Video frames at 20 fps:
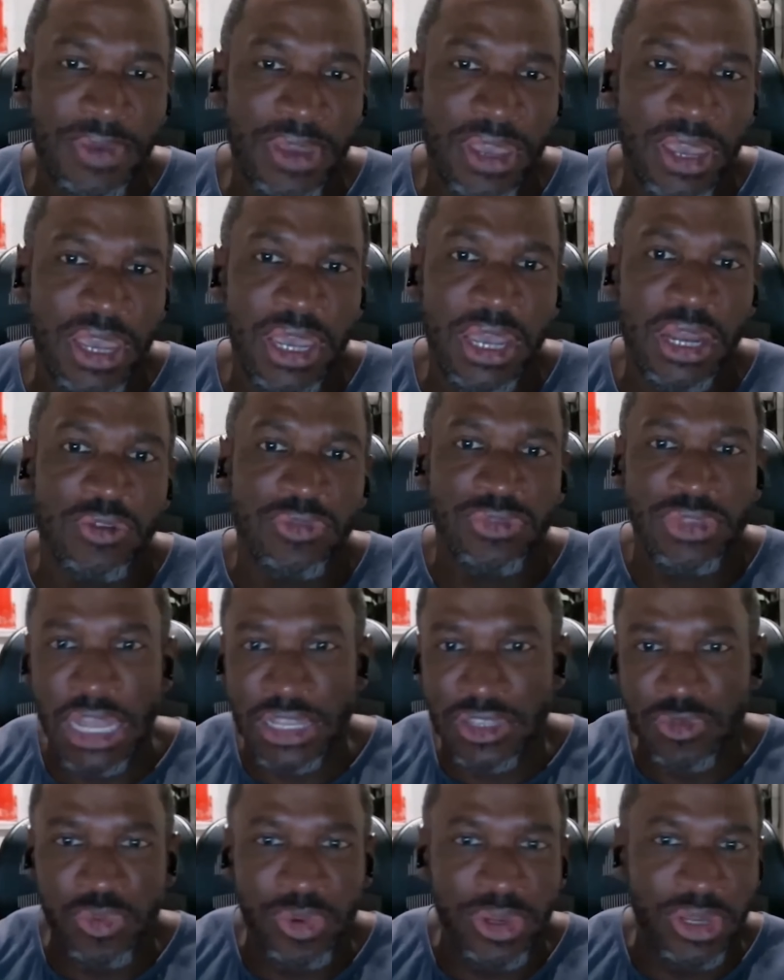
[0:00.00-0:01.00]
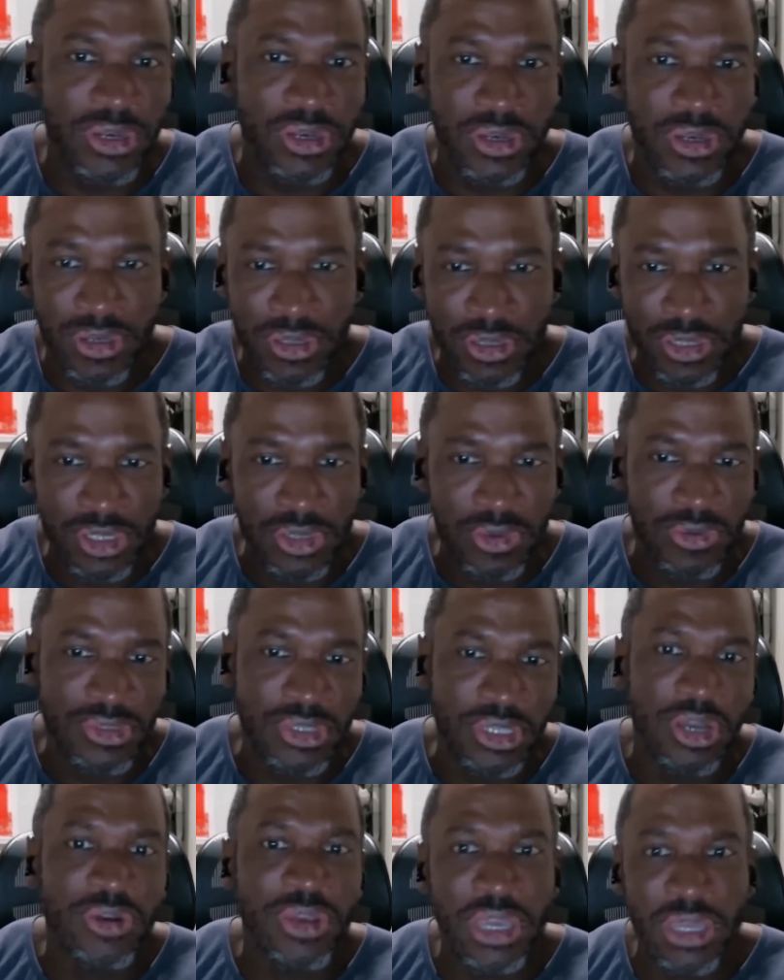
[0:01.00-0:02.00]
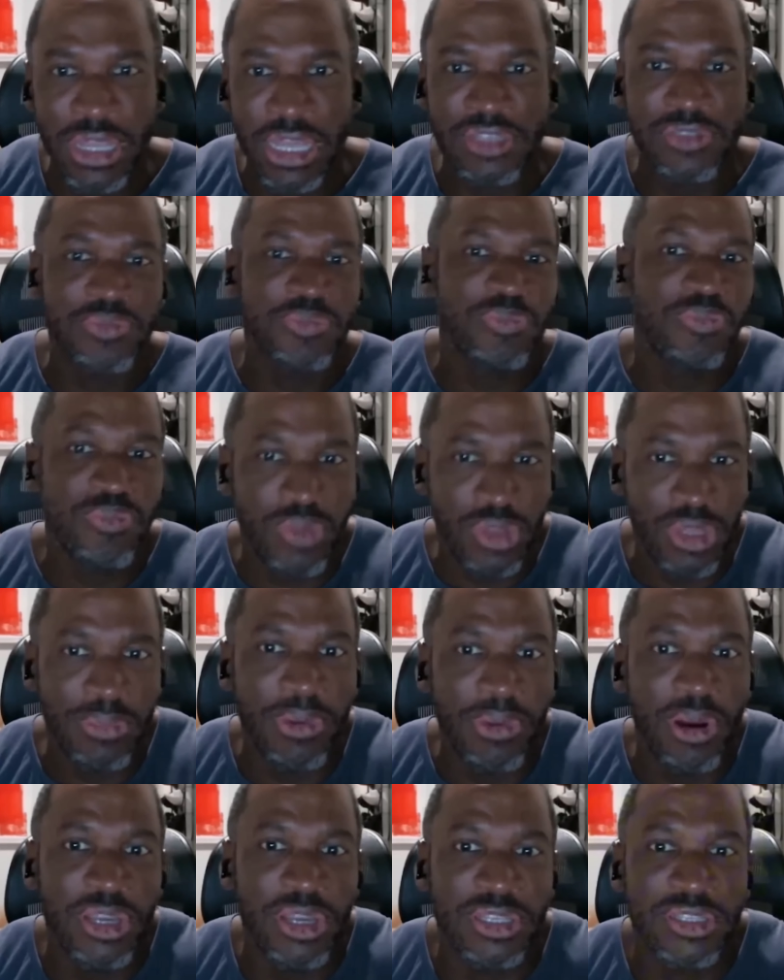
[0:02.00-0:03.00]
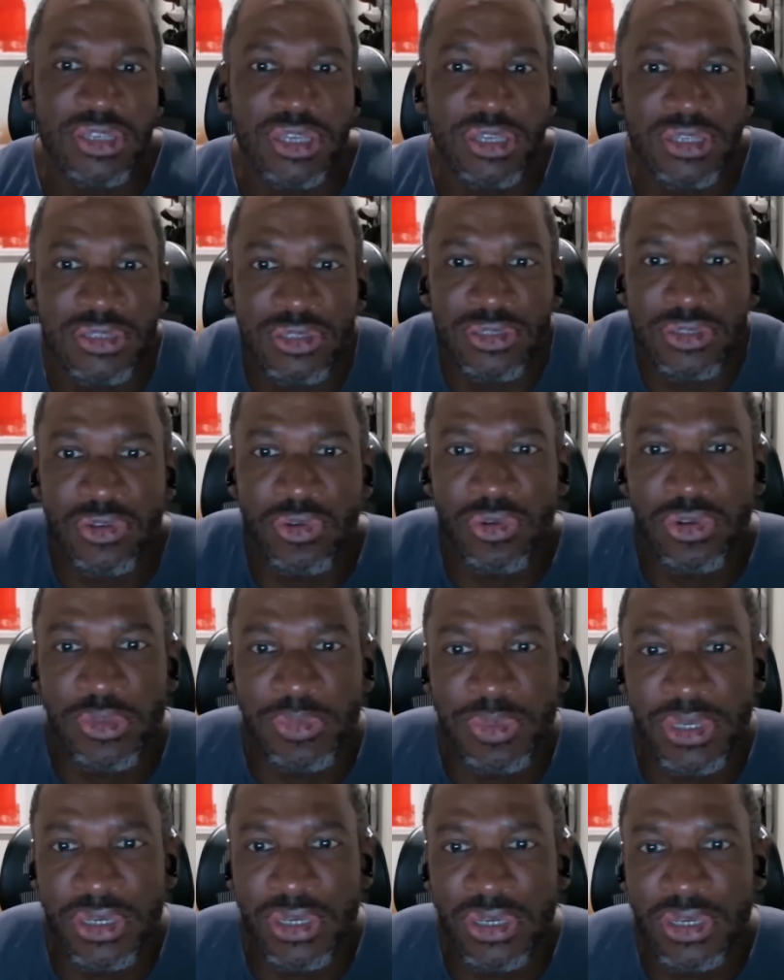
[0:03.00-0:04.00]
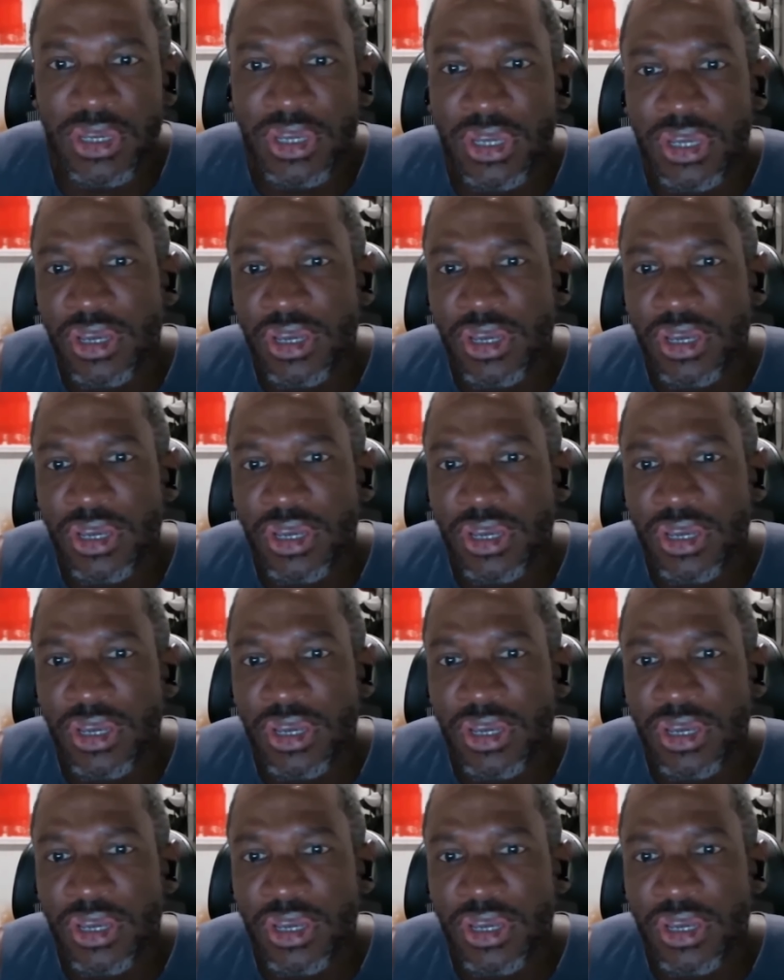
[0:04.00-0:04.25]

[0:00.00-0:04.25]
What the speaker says: And that's when you would say, okay, that's when the market says there's going to be